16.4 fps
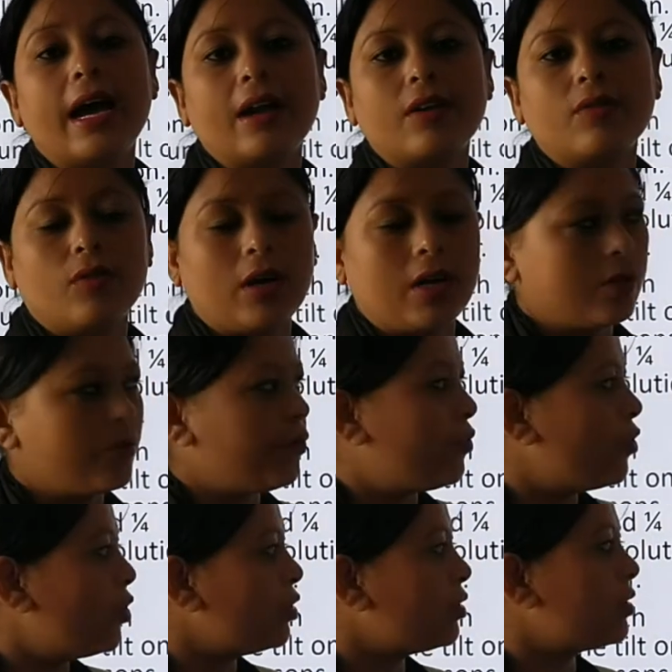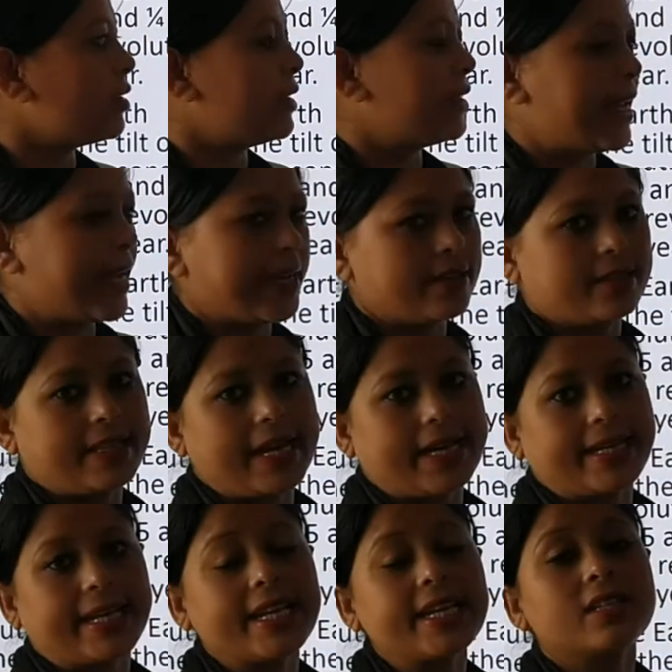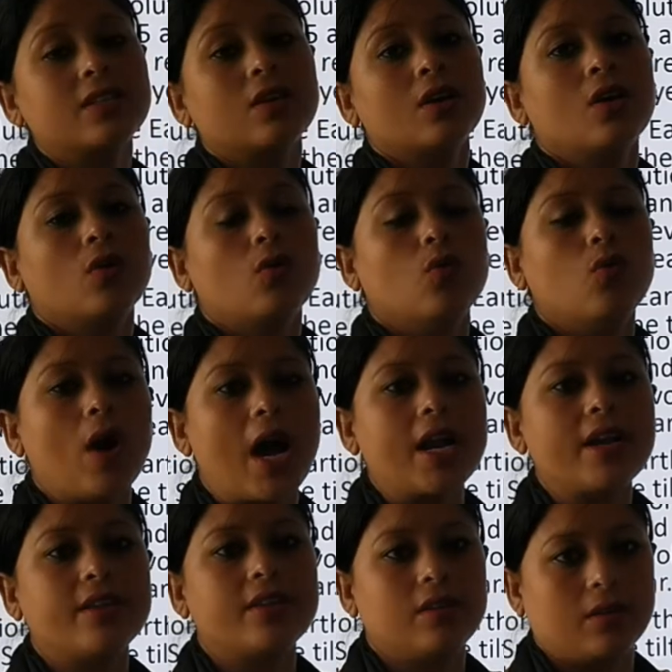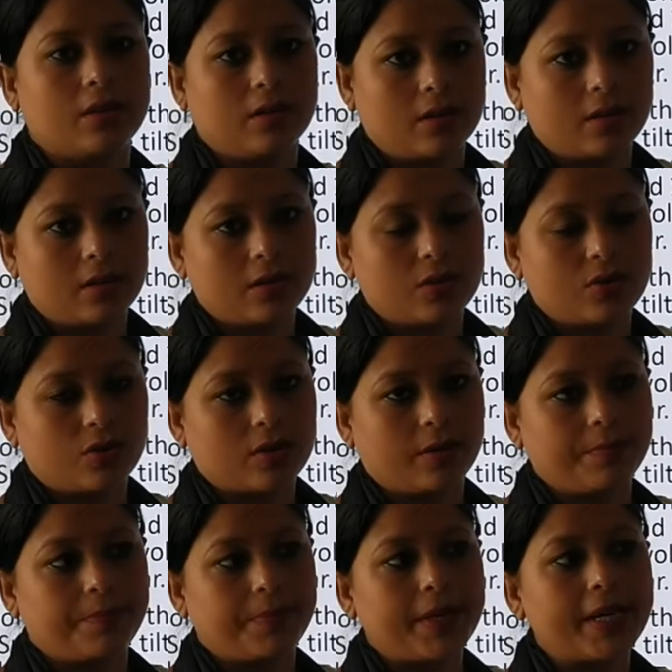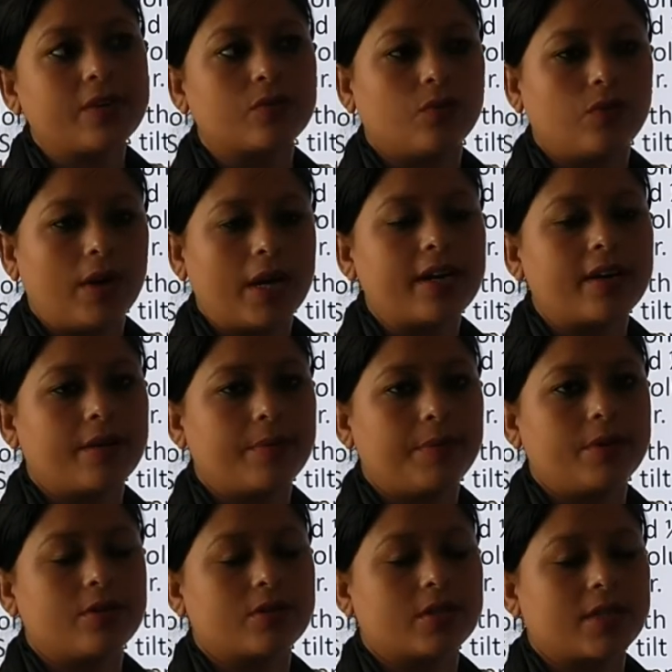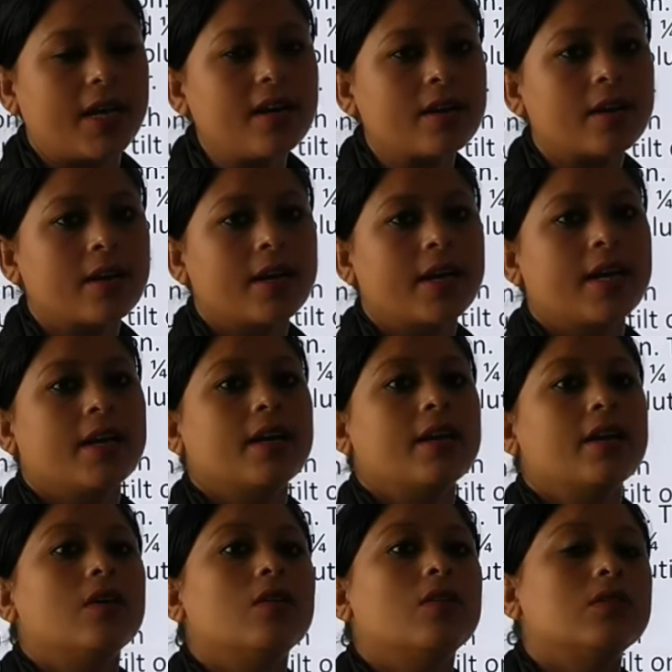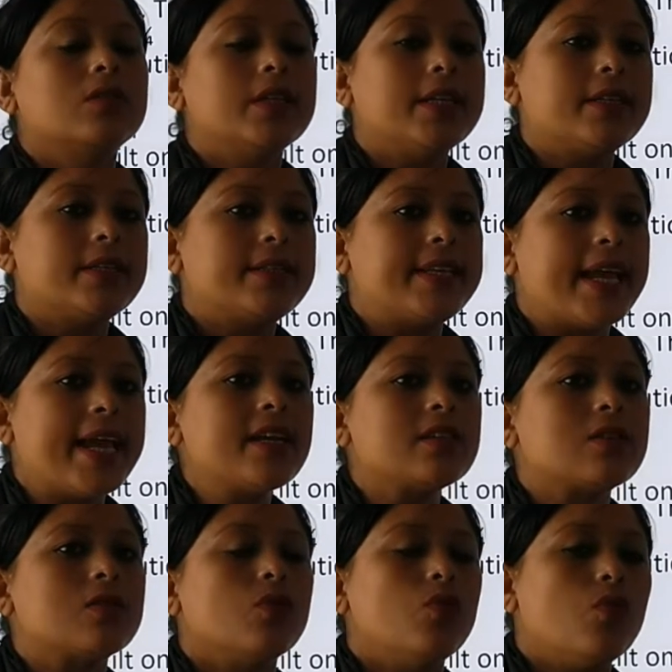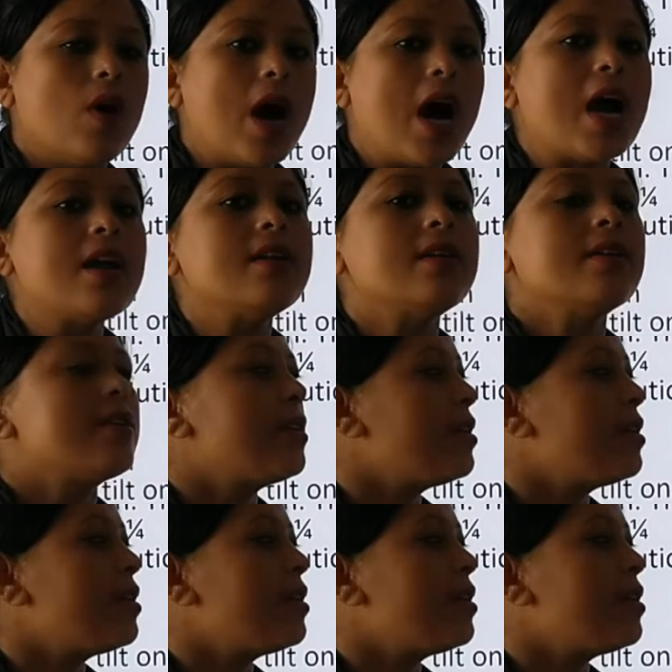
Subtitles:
and 1/4 days, that is 1 year. To complete one revolution, it takes 1